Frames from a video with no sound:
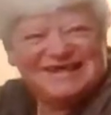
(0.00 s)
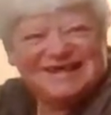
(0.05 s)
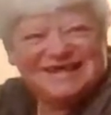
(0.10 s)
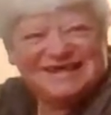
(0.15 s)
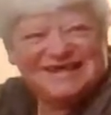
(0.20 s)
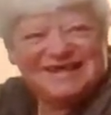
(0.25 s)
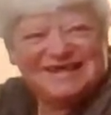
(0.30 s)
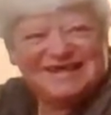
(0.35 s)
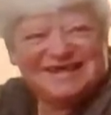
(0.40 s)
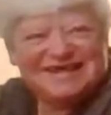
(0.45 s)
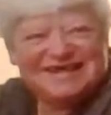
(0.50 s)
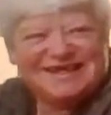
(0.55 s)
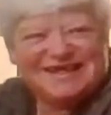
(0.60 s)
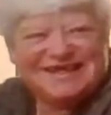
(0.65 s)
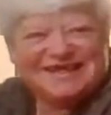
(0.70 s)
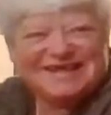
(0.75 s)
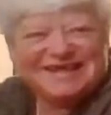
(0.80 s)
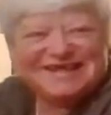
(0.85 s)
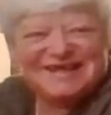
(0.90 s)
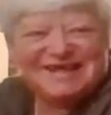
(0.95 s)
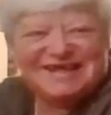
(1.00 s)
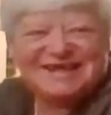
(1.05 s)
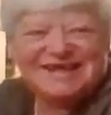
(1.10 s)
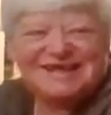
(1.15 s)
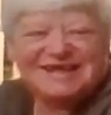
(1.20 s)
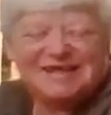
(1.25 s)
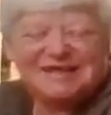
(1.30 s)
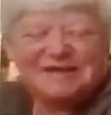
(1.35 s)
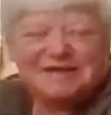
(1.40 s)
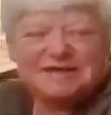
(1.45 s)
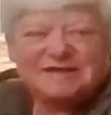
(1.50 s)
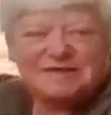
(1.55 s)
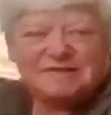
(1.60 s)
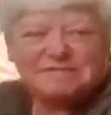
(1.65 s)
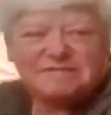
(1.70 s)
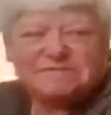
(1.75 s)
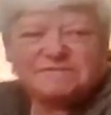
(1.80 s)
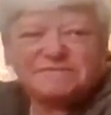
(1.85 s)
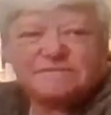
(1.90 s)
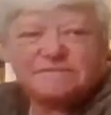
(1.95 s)

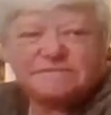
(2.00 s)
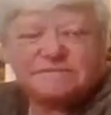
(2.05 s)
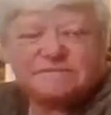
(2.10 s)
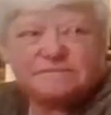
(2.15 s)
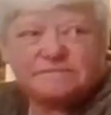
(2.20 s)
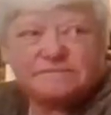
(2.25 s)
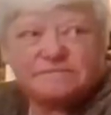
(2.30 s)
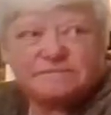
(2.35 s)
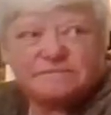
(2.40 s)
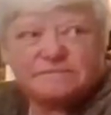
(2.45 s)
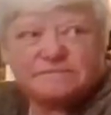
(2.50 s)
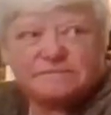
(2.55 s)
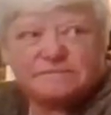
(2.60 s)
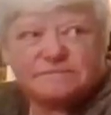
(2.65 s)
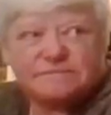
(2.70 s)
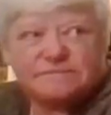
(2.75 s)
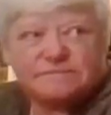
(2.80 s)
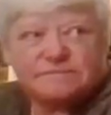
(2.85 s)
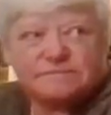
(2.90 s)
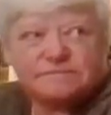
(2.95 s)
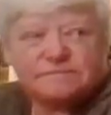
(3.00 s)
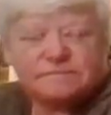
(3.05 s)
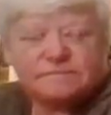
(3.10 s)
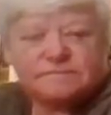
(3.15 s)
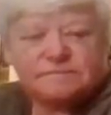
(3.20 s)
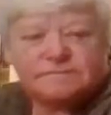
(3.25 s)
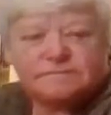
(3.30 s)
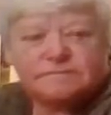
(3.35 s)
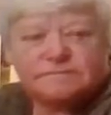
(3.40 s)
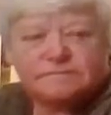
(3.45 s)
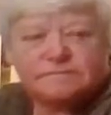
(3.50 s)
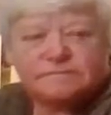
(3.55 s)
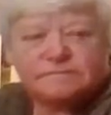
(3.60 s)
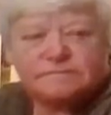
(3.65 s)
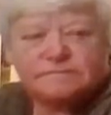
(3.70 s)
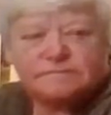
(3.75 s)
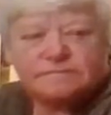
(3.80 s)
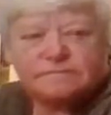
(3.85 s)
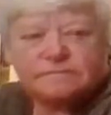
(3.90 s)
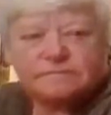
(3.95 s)

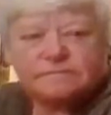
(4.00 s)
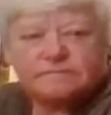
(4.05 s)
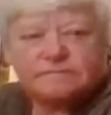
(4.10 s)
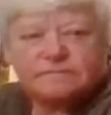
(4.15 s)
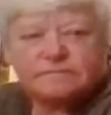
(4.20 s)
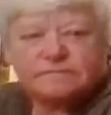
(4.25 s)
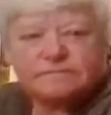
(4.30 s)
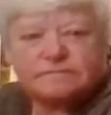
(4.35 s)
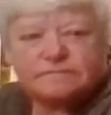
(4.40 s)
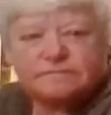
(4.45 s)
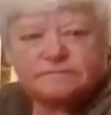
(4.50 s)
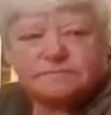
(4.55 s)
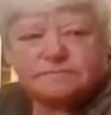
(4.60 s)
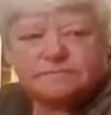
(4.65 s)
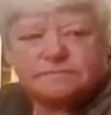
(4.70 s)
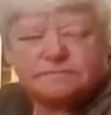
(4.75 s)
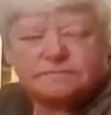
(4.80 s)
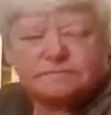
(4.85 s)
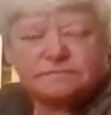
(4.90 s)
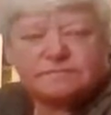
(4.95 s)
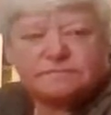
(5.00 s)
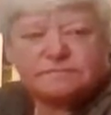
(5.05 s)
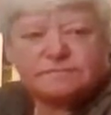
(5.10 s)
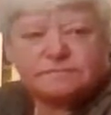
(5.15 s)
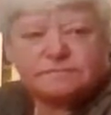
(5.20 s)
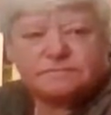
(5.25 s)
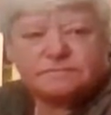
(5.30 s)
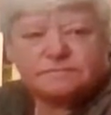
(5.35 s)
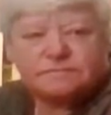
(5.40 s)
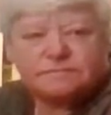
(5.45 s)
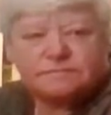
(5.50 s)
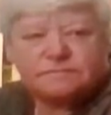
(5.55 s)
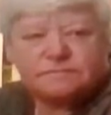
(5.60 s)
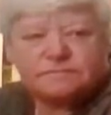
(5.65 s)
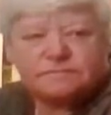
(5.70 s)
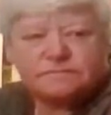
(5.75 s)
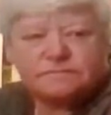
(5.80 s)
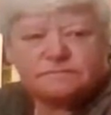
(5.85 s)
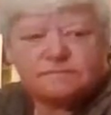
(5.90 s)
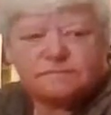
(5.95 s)

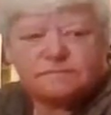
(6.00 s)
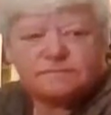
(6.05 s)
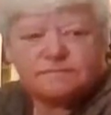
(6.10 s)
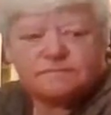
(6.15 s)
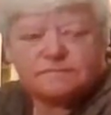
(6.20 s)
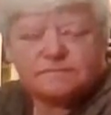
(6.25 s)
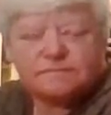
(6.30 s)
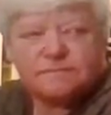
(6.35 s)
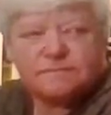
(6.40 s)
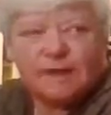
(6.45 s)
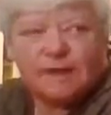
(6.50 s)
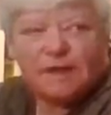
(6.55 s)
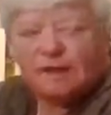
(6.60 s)
(not speaking)